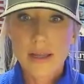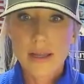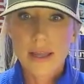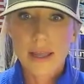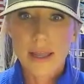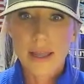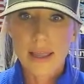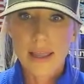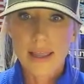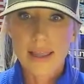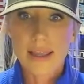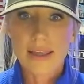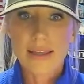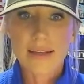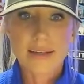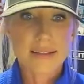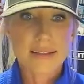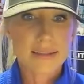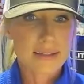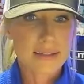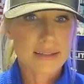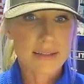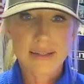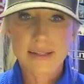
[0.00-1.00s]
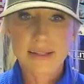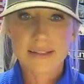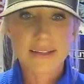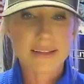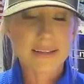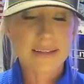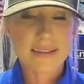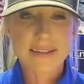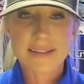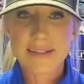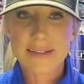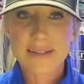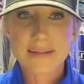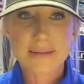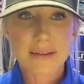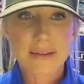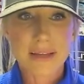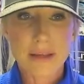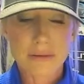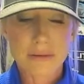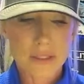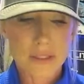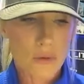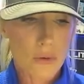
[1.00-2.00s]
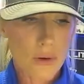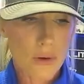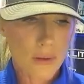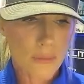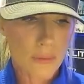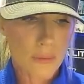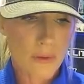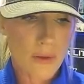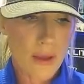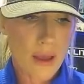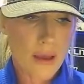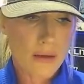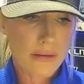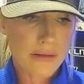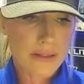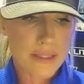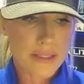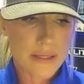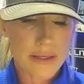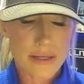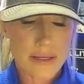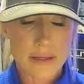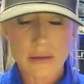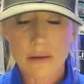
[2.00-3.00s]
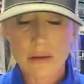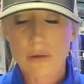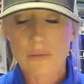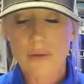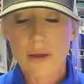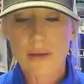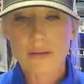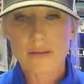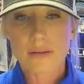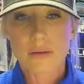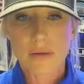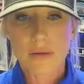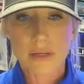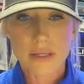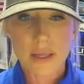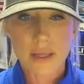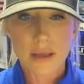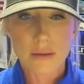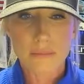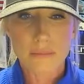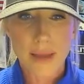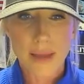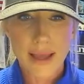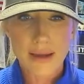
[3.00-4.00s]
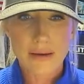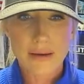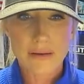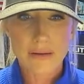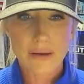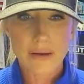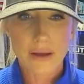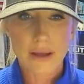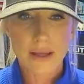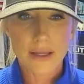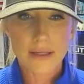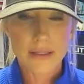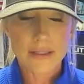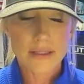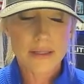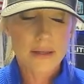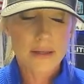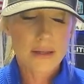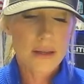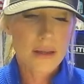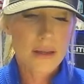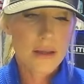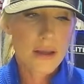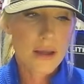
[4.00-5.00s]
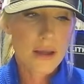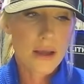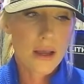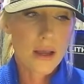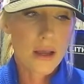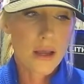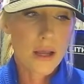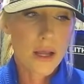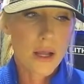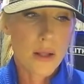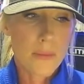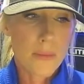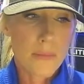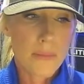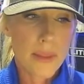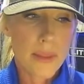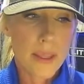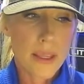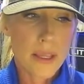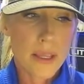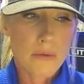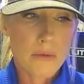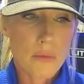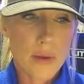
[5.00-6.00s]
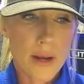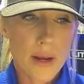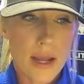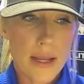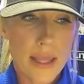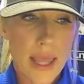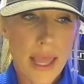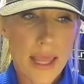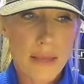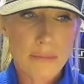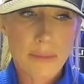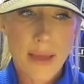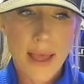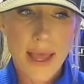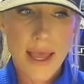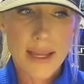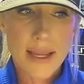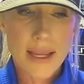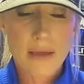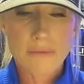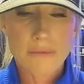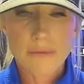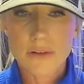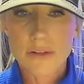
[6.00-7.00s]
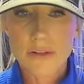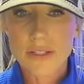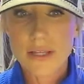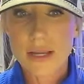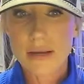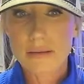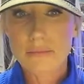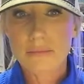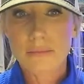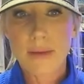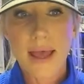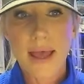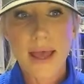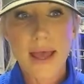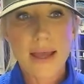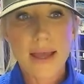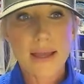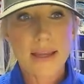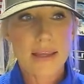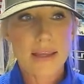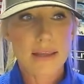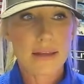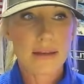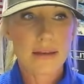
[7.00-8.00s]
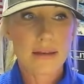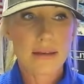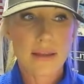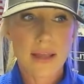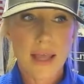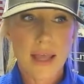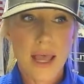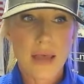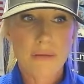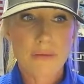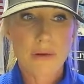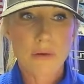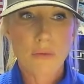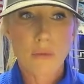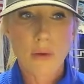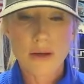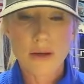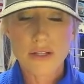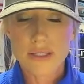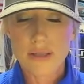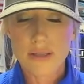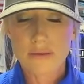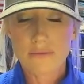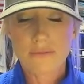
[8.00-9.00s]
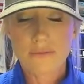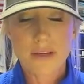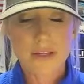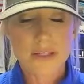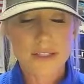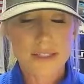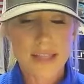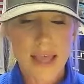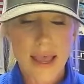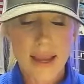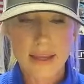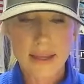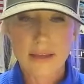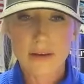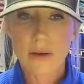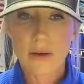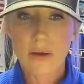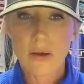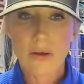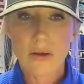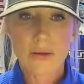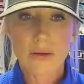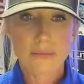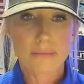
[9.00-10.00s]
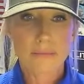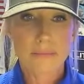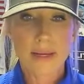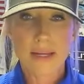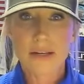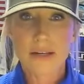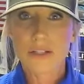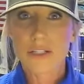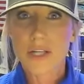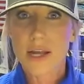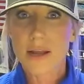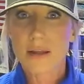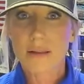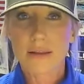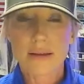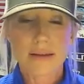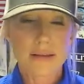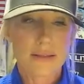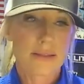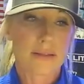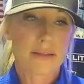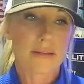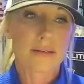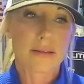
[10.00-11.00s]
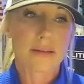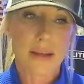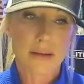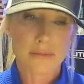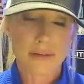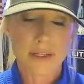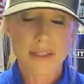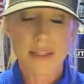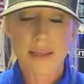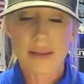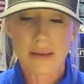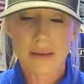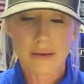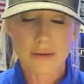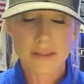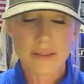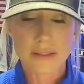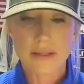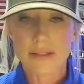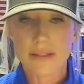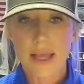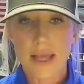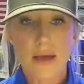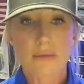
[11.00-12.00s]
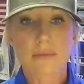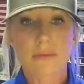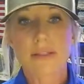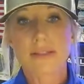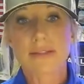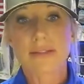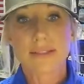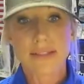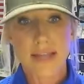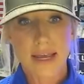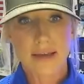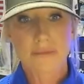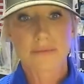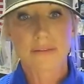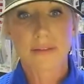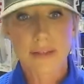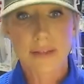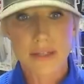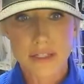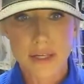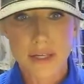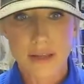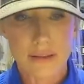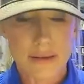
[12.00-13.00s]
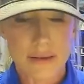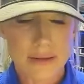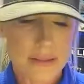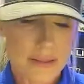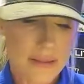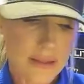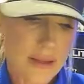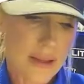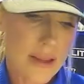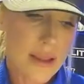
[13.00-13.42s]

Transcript: And it was horrible. I honestly didn't know if I was going to get to come back or not. And when I came back after sitting back and having to watch them fish Saginaw and being jealous and everything else, because I was definitely jealous,